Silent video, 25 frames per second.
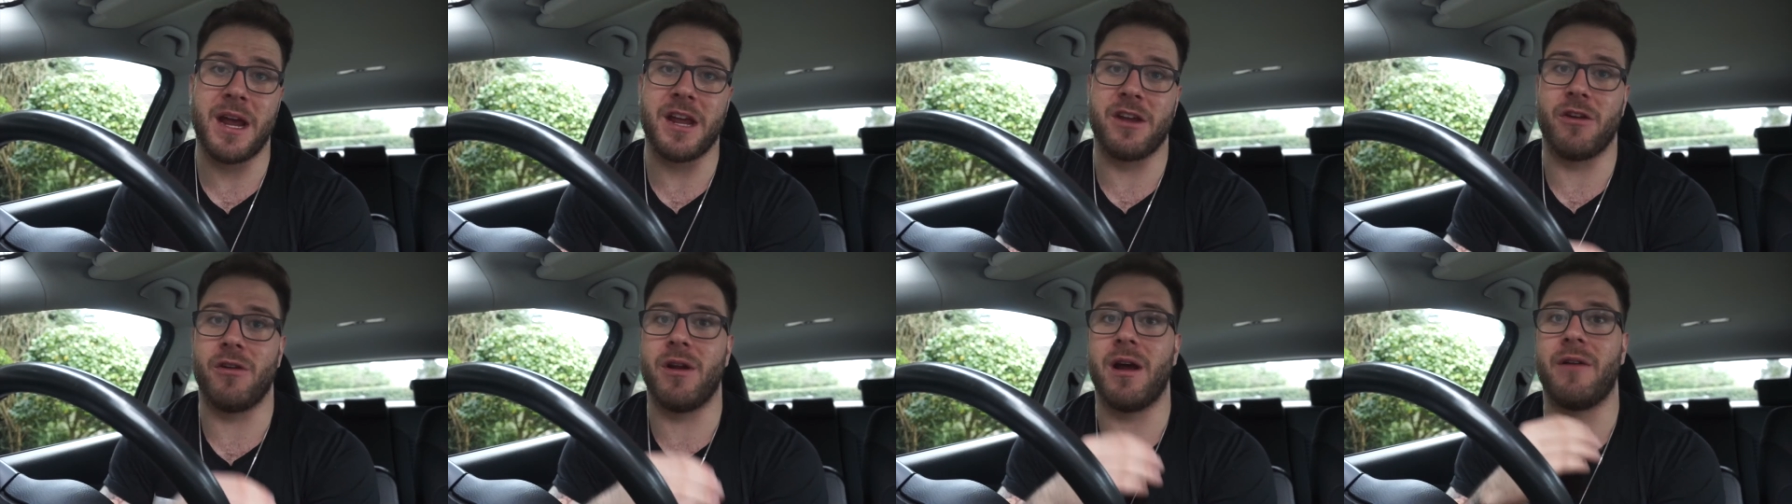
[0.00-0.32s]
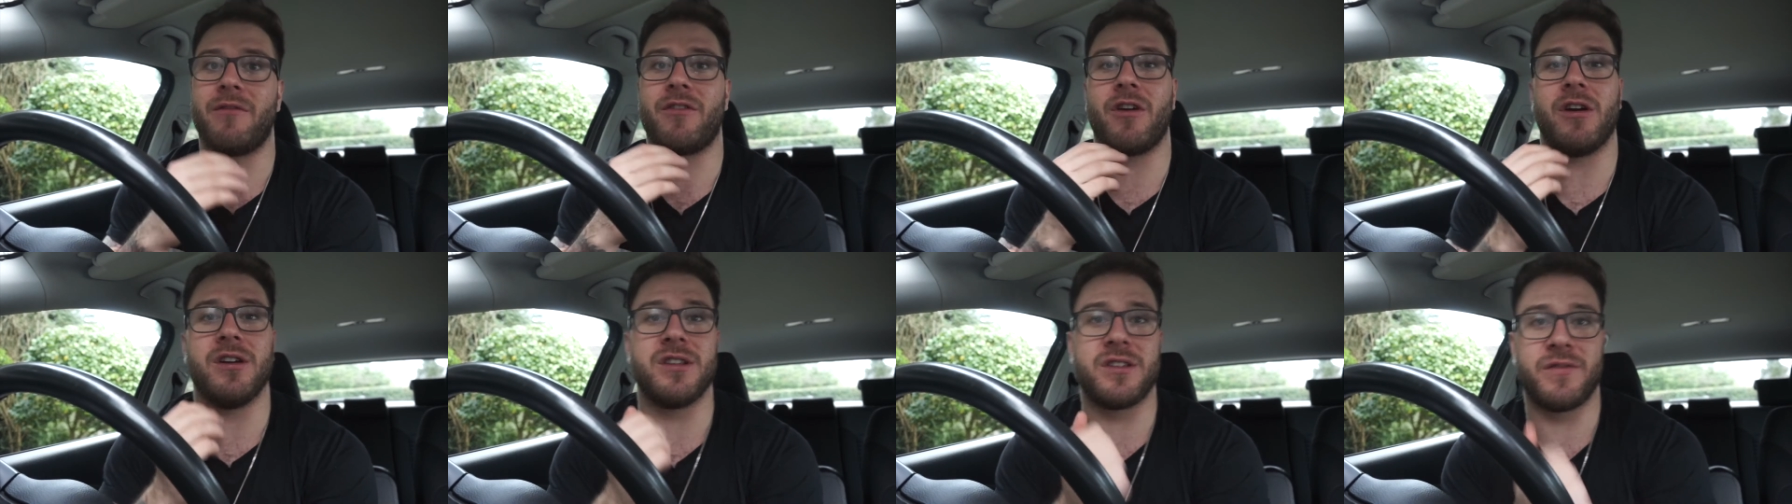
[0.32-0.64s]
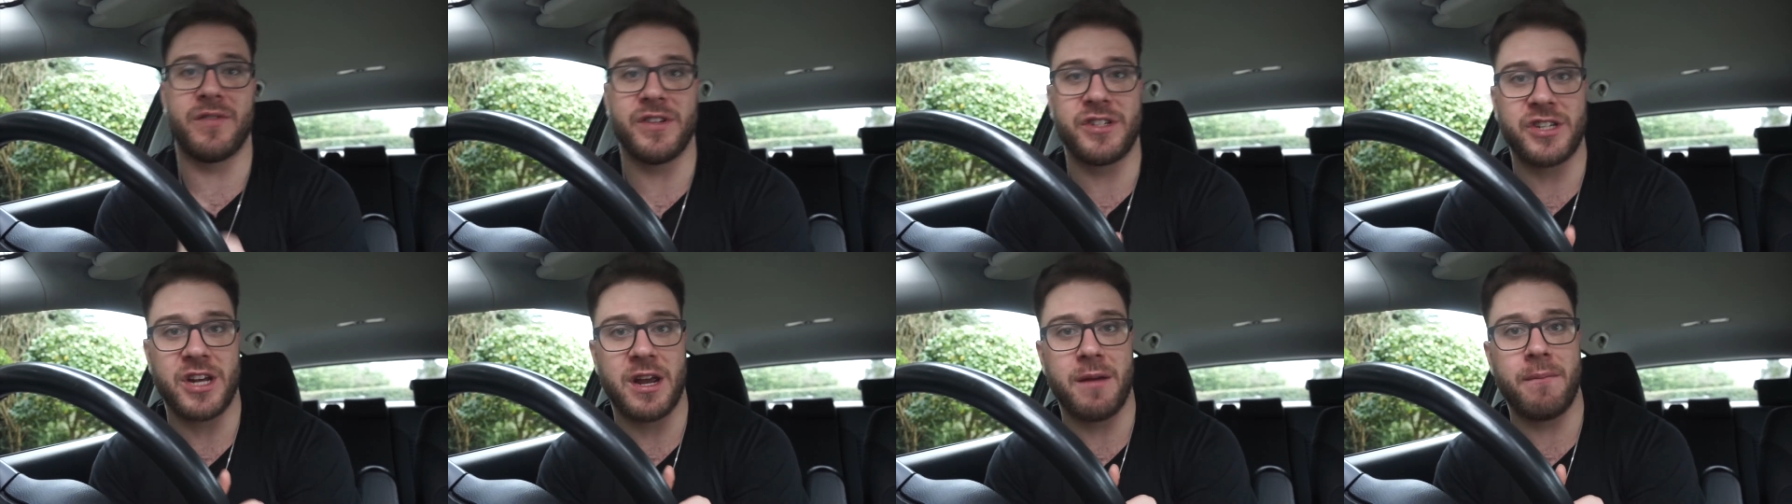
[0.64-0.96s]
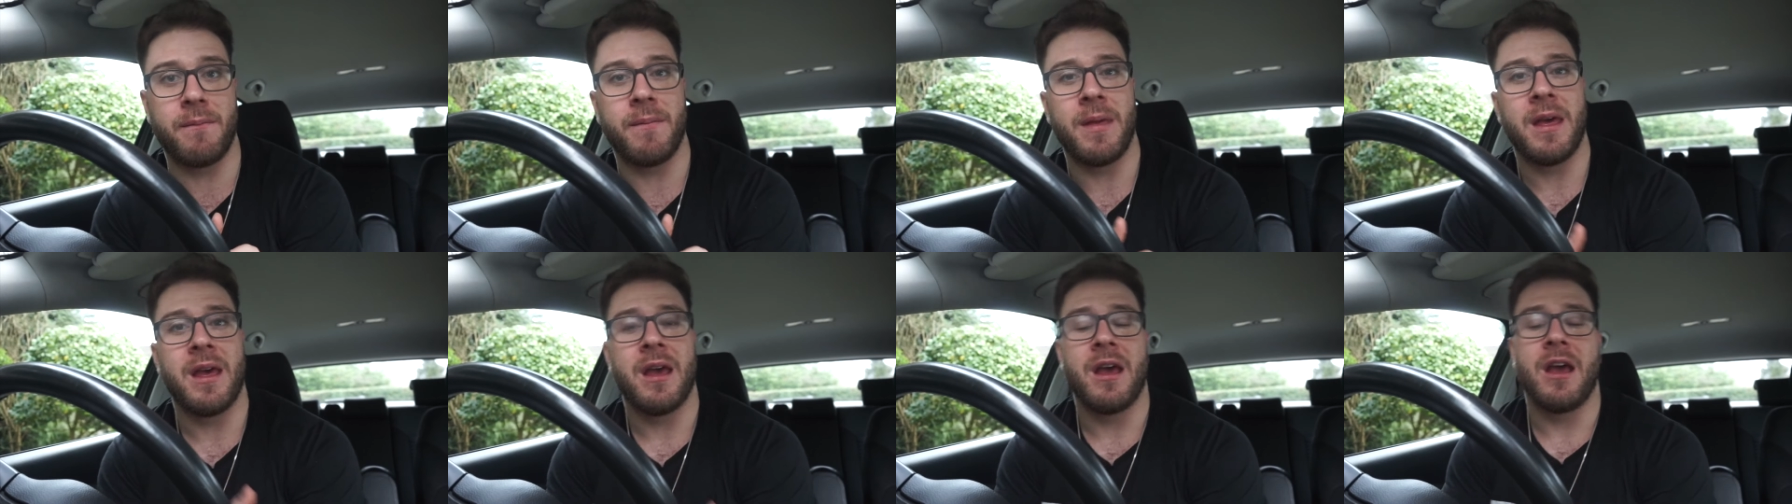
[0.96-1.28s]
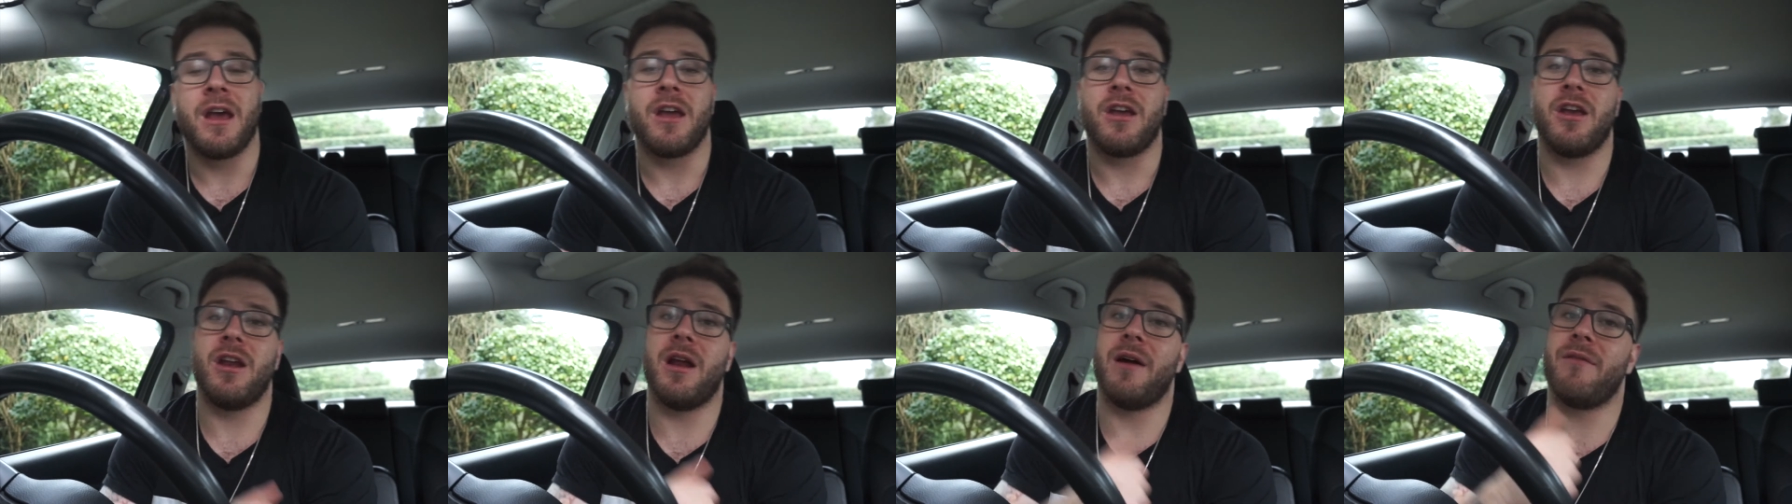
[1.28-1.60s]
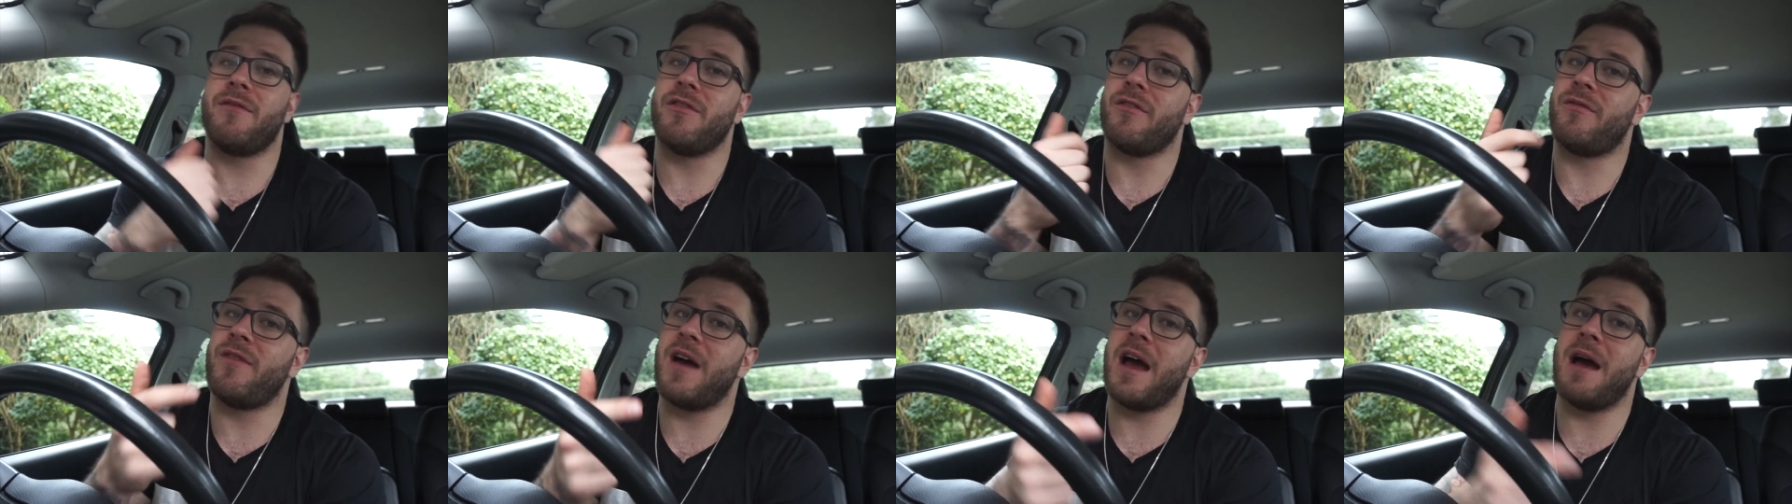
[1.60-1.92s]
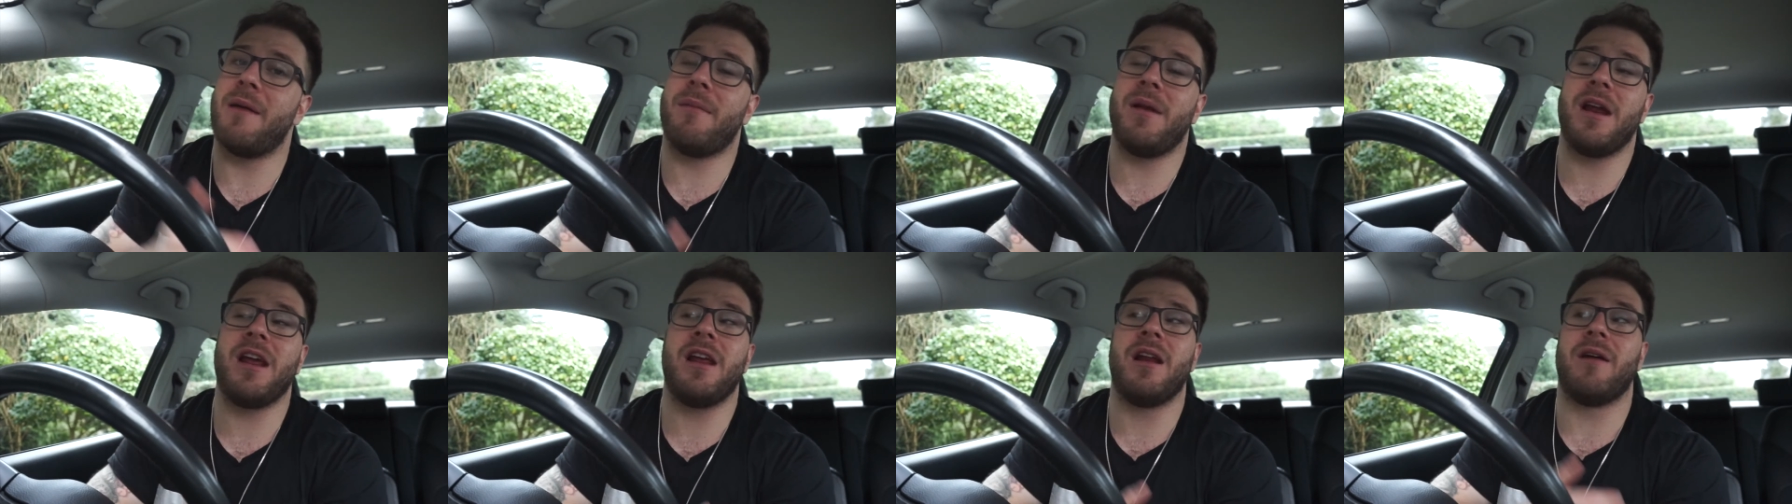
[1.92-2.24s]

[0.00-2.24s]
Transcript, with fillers: You love going to the gym, you love your family,